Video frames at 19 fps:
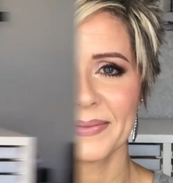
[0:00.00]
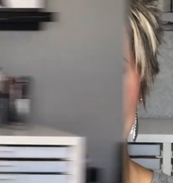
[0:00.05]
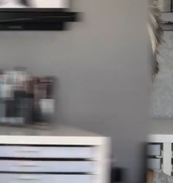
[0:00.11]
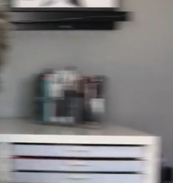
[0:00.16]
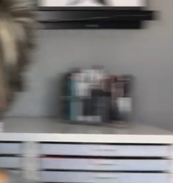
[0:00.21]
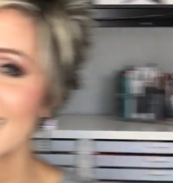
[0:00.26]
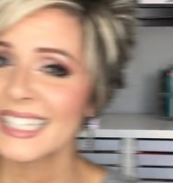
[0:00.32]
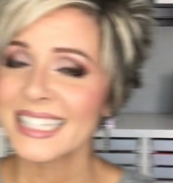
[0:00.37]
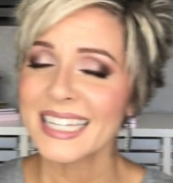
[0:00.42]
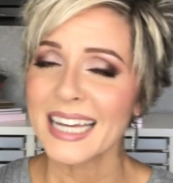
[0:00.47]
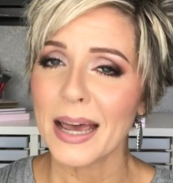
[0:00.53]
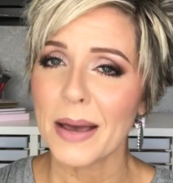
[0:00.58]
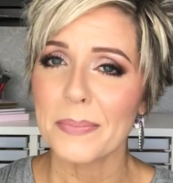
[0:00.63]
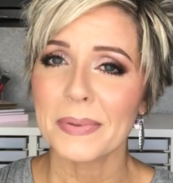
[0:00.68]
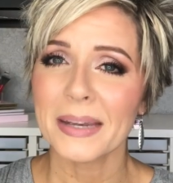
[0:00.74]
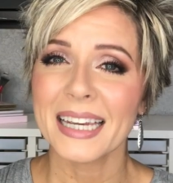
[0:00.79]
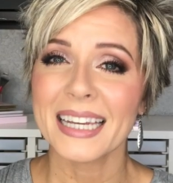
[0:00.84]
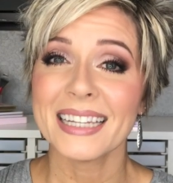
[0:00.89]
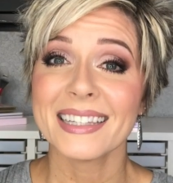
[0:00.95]
Next
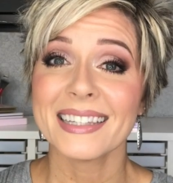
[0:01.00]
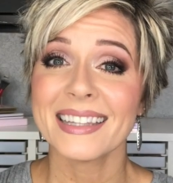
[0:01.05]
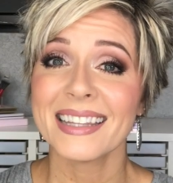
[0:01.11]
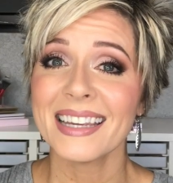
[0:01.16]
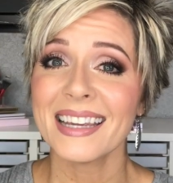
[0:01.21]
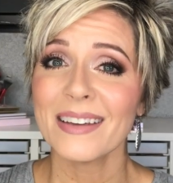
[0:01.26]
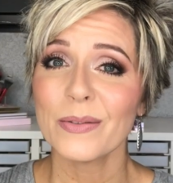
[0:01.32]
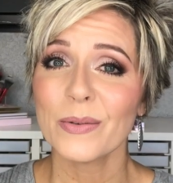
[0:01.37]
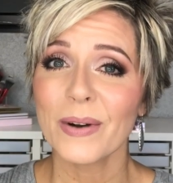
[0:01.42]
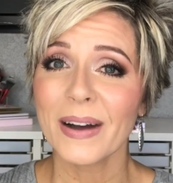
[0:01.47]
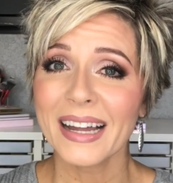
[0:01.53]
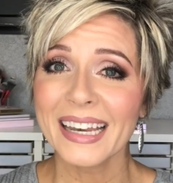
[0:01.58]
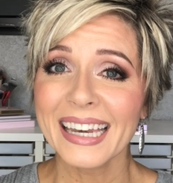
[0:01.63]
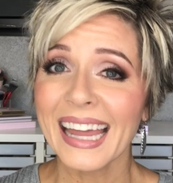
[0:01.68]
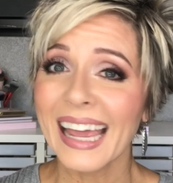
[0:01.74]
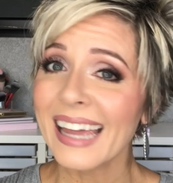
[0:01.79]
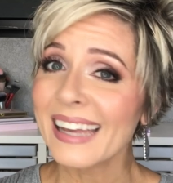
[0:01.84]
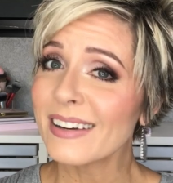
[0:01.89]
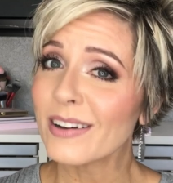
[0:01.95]
up is the
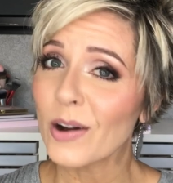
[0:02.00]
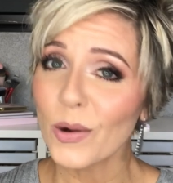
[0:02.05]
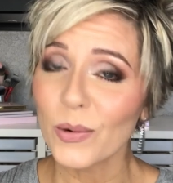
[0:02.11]
one and